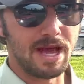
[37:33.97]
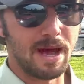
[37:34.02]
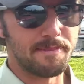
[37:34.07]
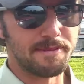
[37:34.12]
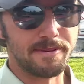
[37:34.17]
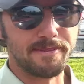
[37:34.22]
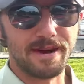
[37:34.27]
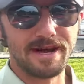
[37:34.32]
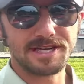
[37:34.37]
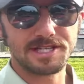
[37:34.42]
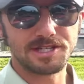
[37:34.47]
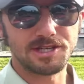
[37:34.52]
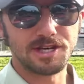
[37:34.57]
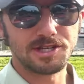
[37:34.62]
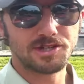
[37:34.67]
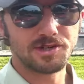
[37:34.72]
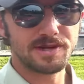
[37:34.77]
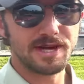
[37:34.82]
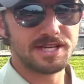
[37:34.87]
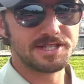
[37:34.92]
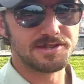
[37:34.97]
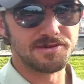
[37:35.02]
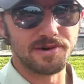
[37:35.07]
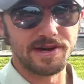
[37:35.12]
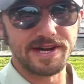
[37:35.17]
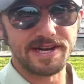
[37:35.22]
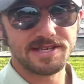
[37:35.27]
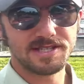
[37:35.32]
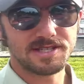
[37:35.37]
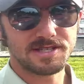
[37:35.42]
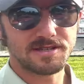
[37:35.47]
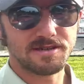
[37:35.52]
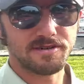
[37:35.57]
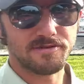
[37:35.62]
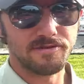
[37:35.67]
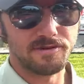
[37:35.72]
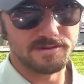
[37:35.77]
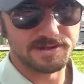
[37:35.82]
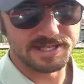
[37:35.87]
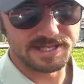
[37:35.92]
Captain Mike Sentry has the latest
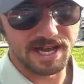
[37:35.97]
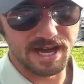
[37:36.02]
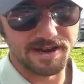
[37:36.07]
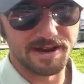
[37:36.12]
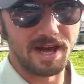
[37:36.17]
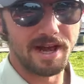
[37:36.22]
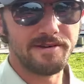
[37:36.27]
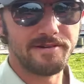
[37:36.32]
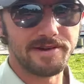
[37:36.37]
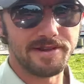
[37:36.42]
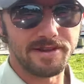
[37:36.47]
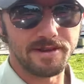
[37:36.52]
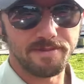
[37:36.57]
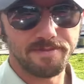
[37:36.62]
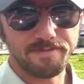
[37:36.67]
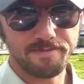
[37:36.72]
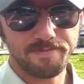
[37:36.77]
from Staten Island.